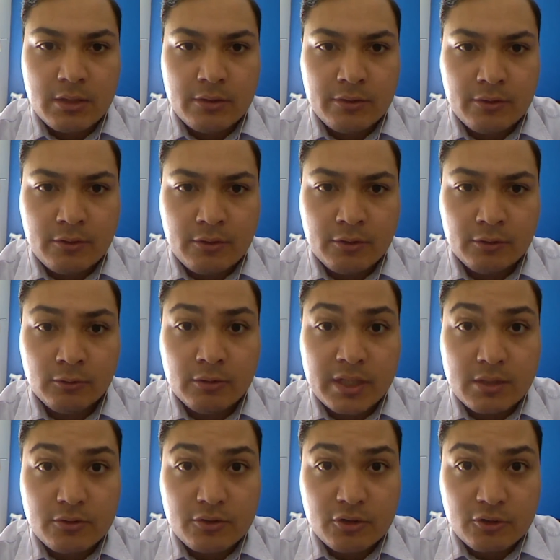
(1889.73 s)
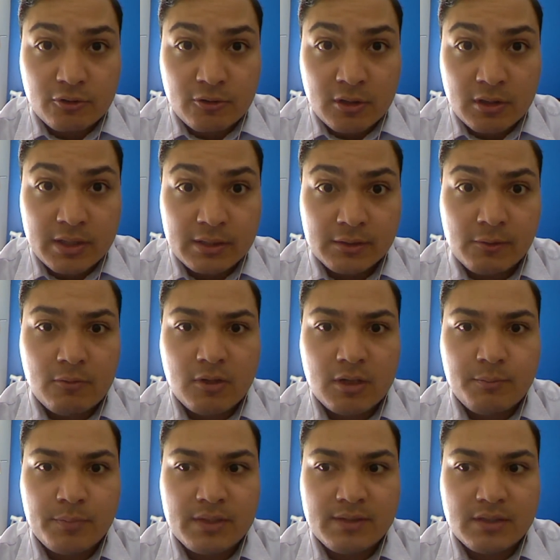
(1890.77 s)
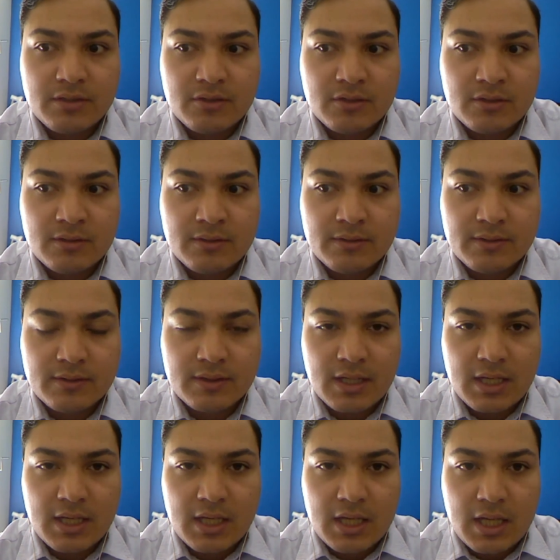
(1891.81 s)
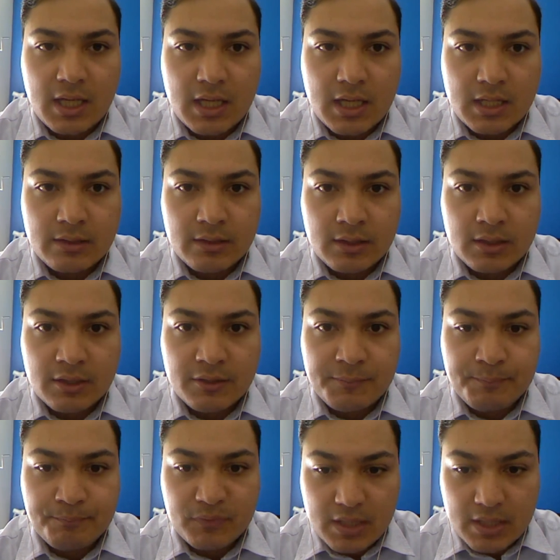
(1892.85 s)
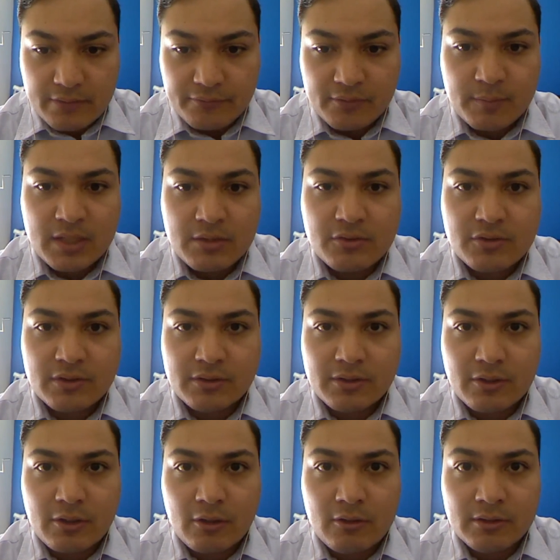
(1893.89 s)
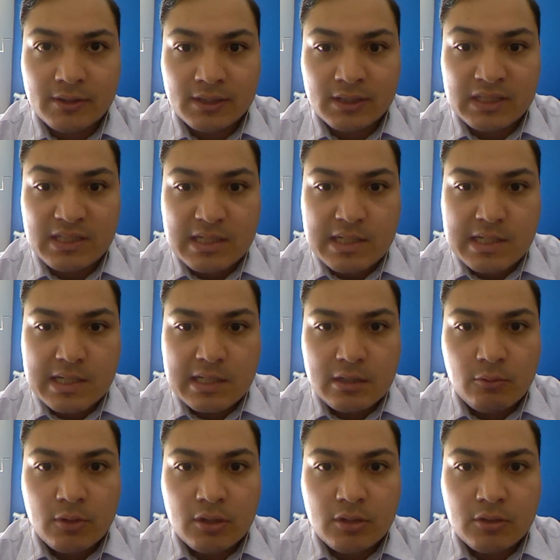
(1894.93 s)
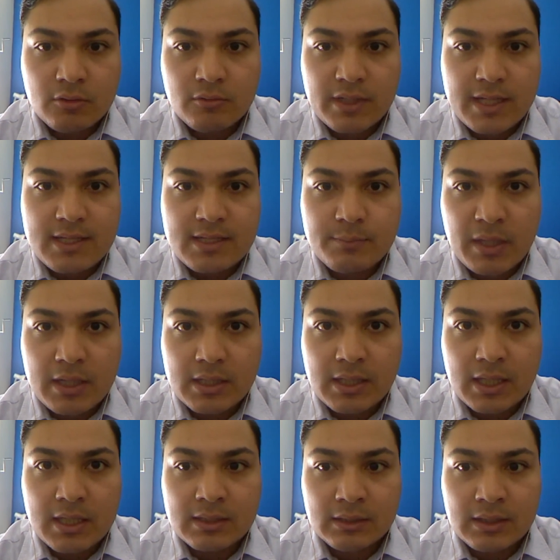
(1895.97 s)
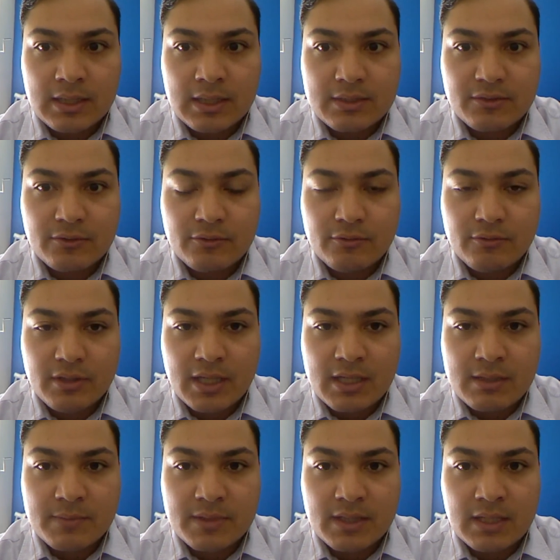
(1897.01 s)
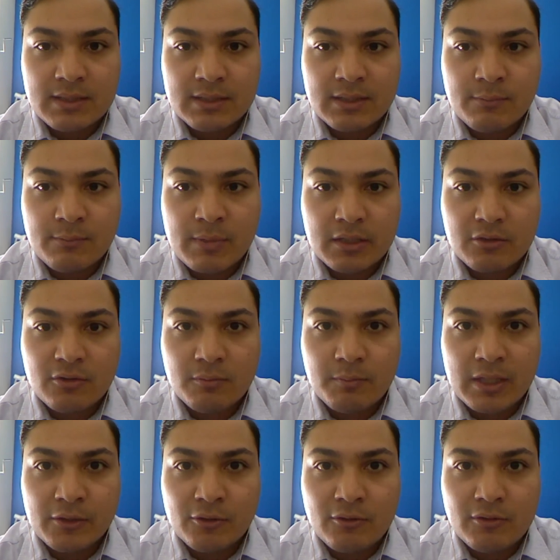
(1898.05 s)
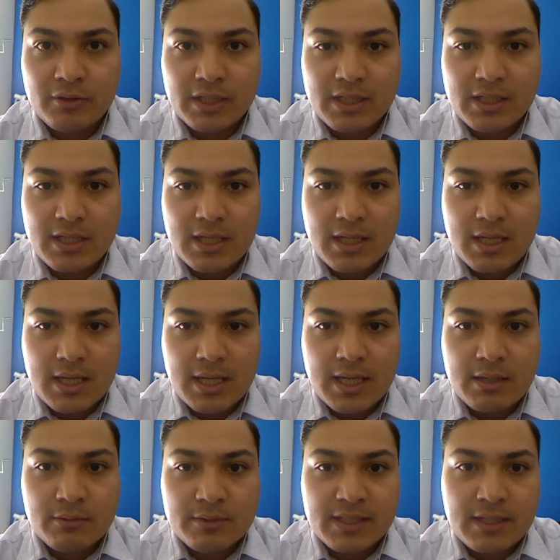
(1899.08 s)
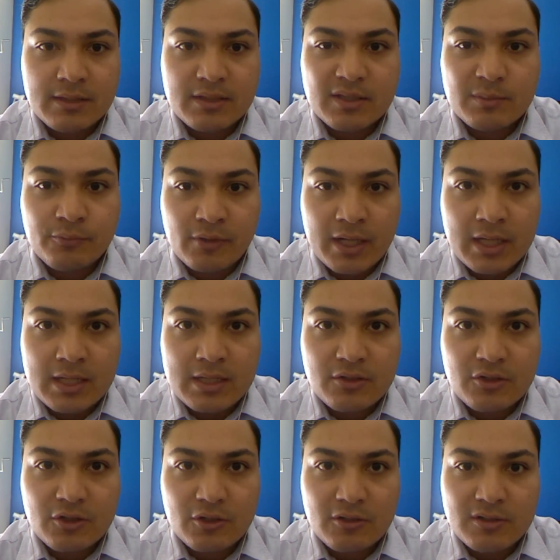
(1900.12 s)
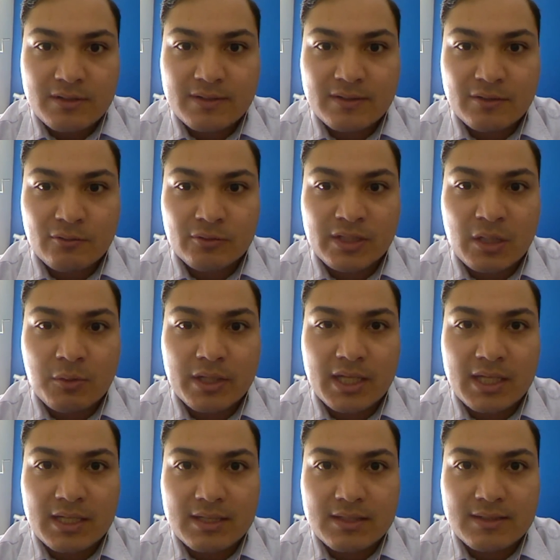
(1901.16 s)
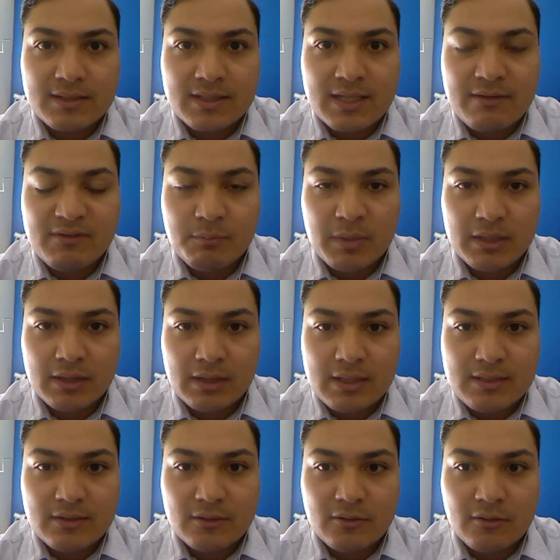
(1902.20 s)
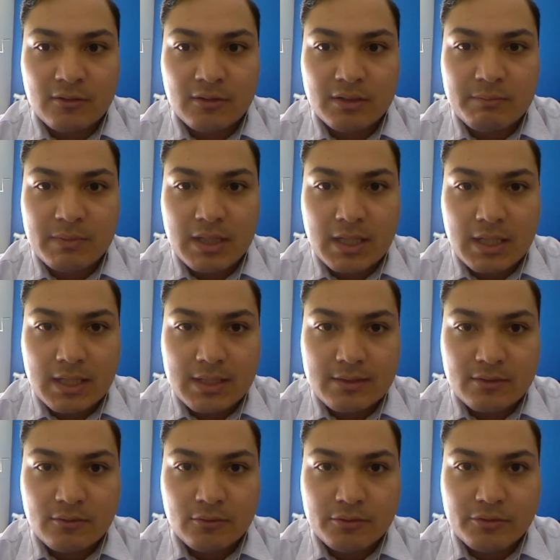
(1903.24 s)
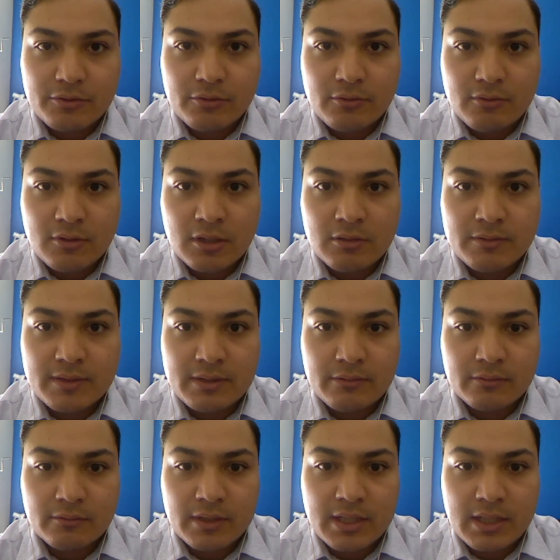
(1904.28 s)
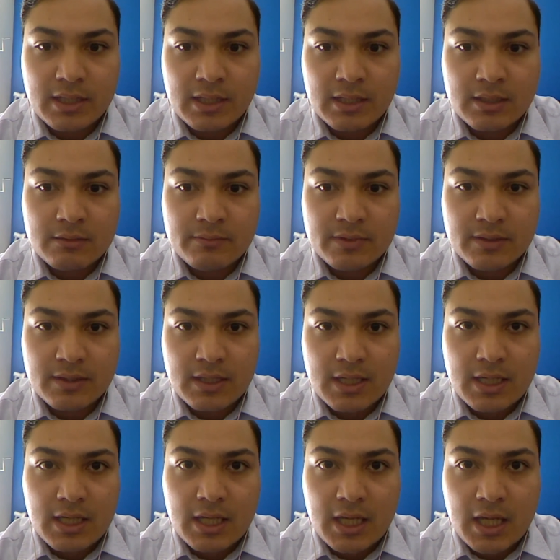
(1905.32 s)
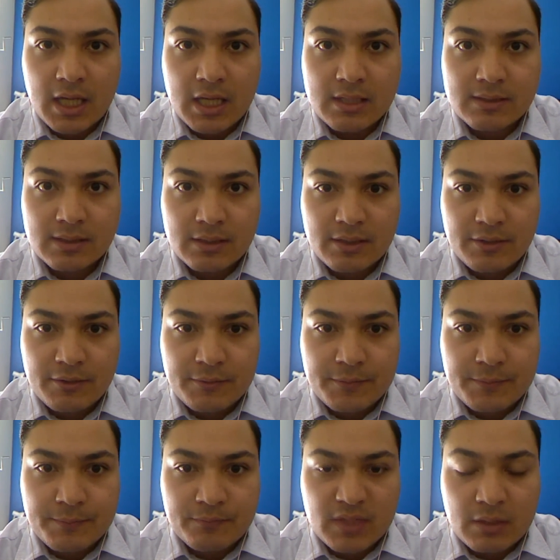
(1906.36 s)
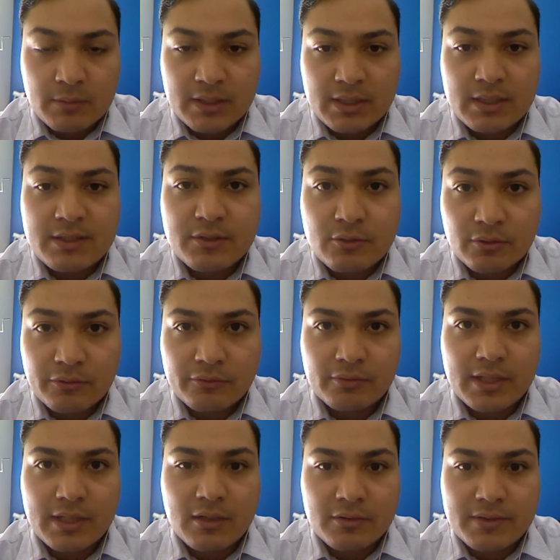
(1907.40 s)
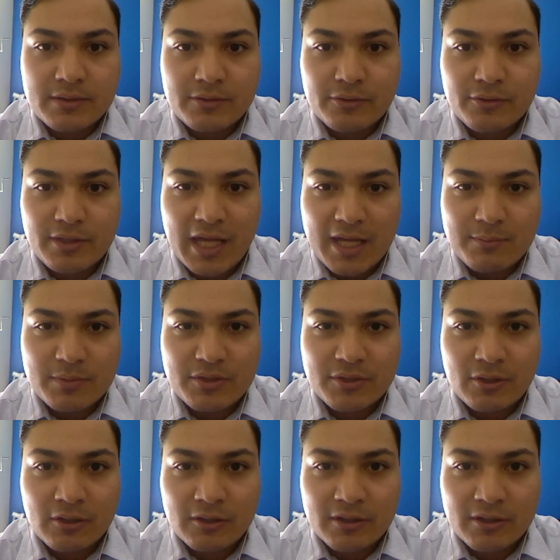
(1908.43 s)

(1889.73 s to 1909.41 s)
They're looking stronger in the wide positions, and the aforementioned Coda, well, he's been key in the last 2 games. Under Marco Baroni, he was either spraying his shots or they were getting saved, but this time he scored 2 goals in 3 games, and he scored 3 goals in 2 games,